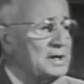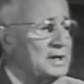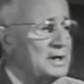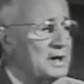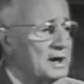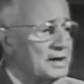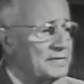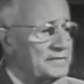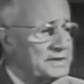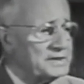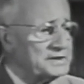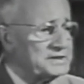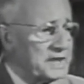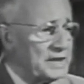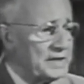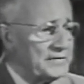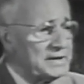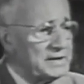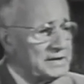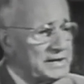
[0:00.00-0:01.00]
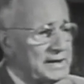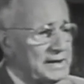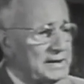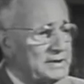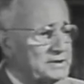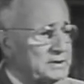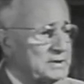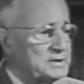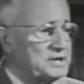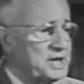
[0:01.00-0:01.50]
of the 17
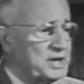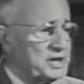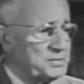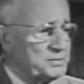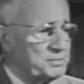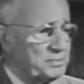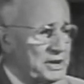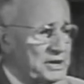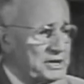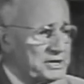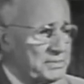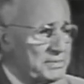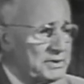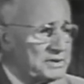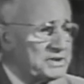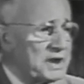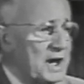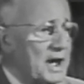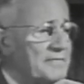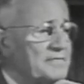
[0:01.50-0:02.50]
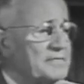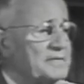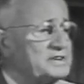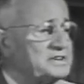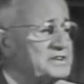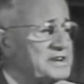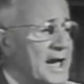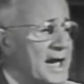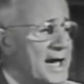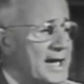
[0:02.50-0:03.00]
success principles of the
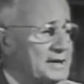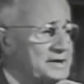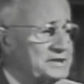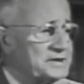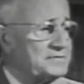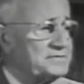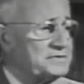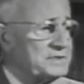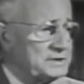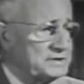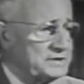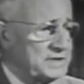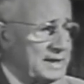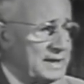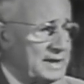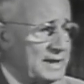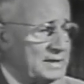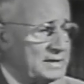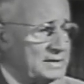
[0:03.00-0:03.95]
science of success.